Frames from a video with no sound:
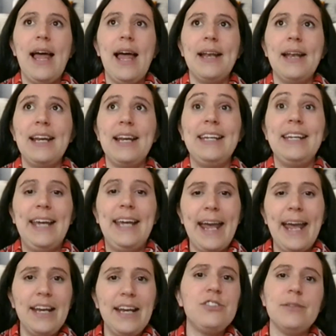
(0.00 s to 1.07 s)
and
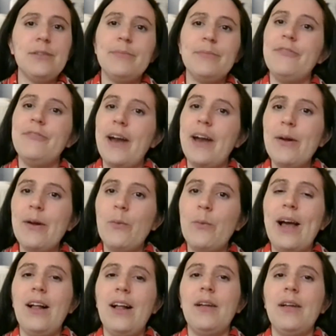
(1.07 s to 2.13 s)
engage them very
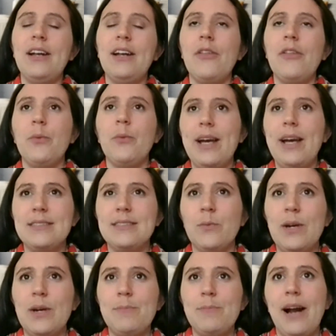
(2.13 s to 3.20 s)
well, and other ways in
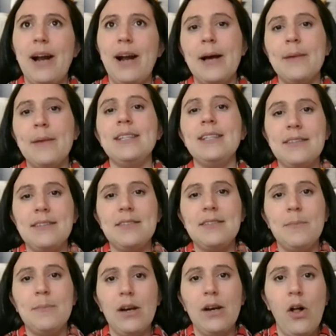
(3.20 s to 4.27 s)
which perhaps it needs to be